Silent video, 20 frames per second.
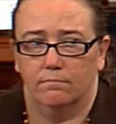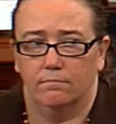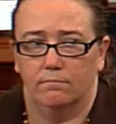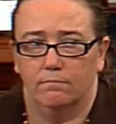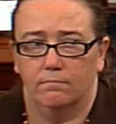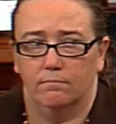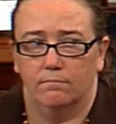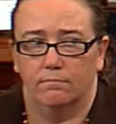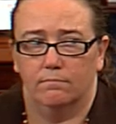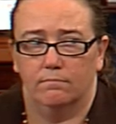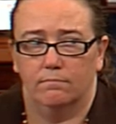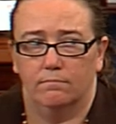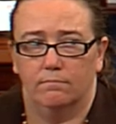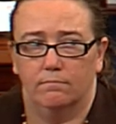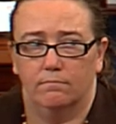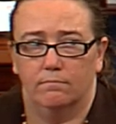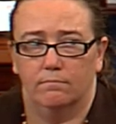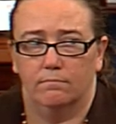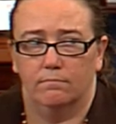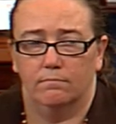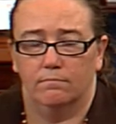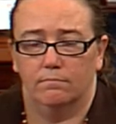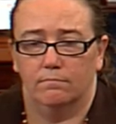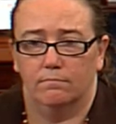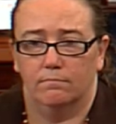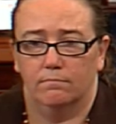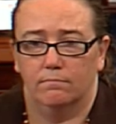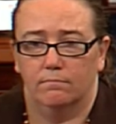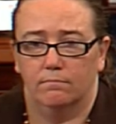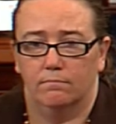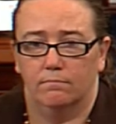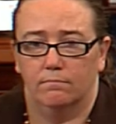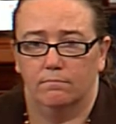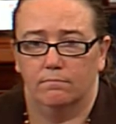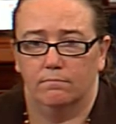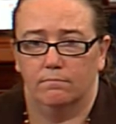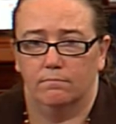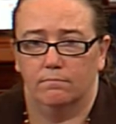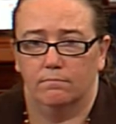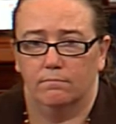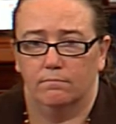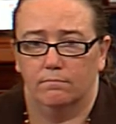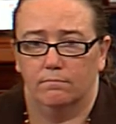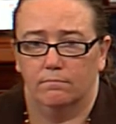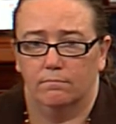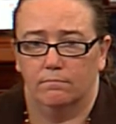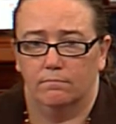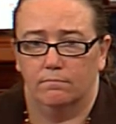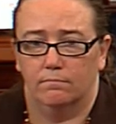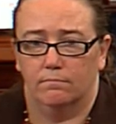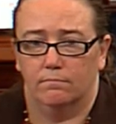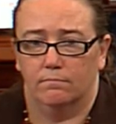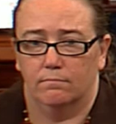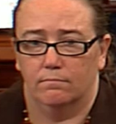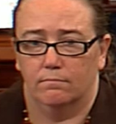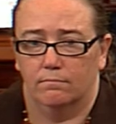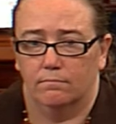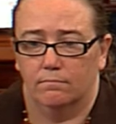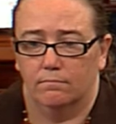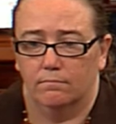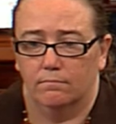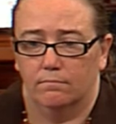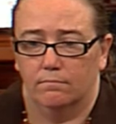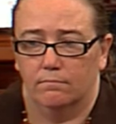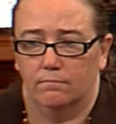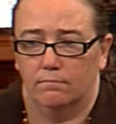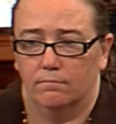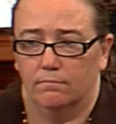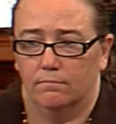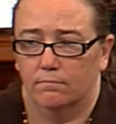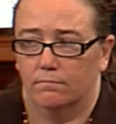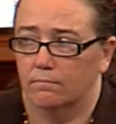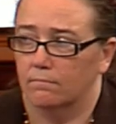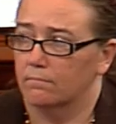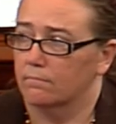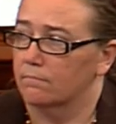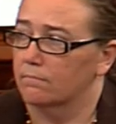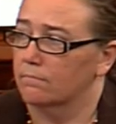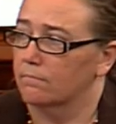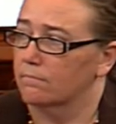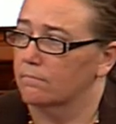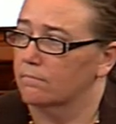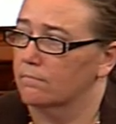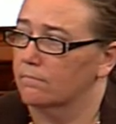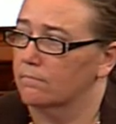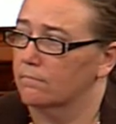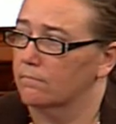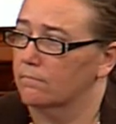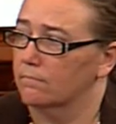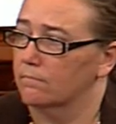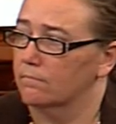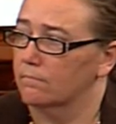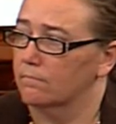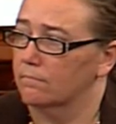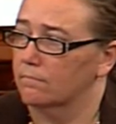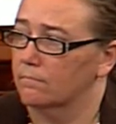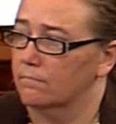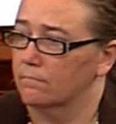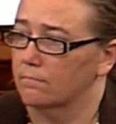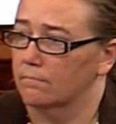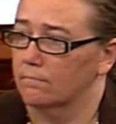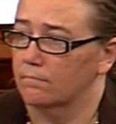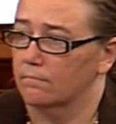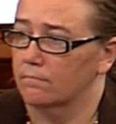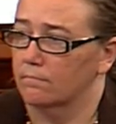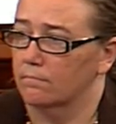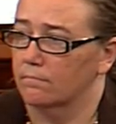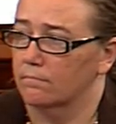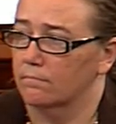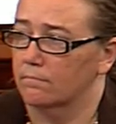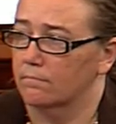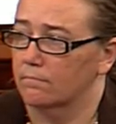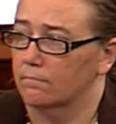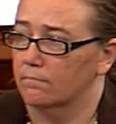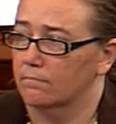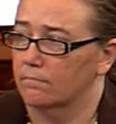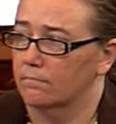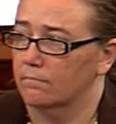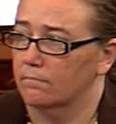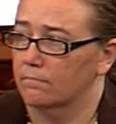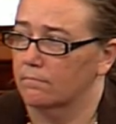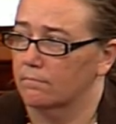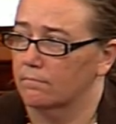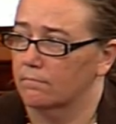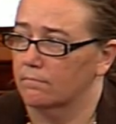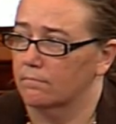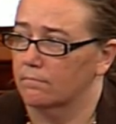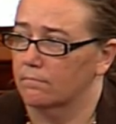The person shown says nothing.